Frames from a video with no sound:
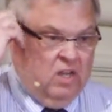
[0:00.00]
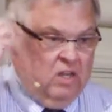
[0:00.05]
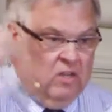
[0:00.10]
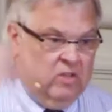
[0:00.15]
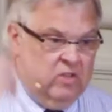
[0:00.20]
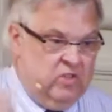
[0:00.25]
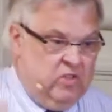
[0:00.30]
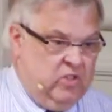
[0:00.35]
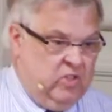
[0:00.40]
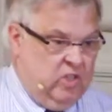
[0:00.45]

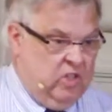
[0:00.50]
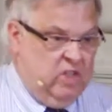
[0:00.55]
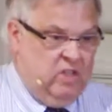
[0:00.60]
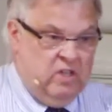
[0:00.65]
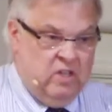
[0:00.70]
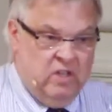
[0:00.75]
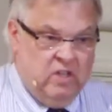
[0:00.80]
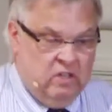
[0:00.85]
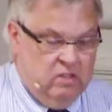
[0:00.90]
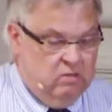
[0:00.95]
could see
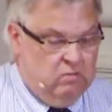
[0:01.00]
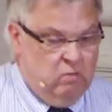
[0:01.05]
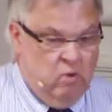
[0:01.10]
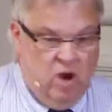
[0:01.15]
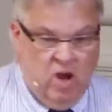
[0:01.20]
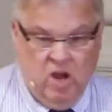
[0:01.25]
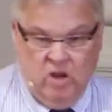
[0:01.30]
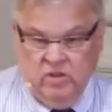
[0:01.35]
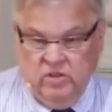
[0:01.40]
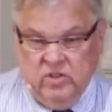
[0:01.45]
that,
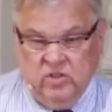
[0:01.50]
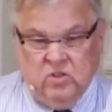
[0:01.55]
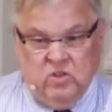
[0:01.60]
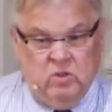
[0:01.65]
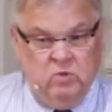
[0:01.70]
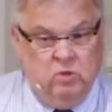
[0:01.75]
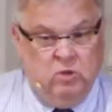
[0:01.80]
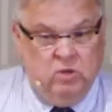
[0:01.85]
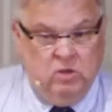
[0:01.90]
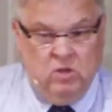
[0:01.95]
wow, this
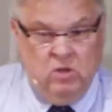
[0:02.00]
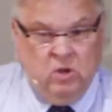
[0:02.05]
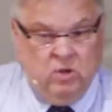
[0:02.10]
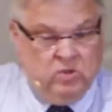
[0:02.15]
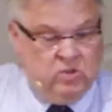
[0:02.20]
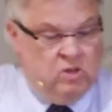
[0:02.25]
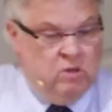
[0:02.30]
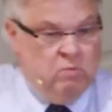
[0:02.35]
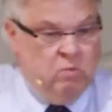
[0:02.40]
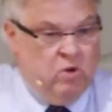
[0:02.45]
could really go
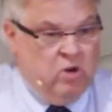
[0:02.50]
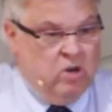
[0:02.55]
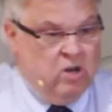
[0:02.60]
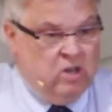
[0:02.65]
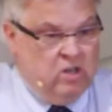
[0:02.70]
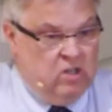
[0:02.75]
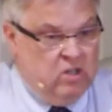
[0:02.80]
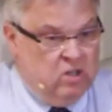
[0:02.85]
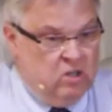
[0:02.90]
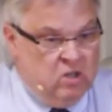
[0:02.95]

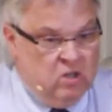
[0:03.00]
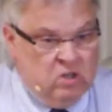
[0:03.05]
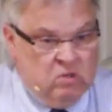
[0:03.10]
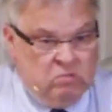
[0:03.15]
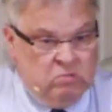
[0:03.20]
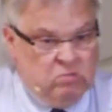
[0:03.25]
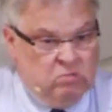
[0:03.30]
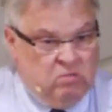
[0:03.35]
somewhere, you know?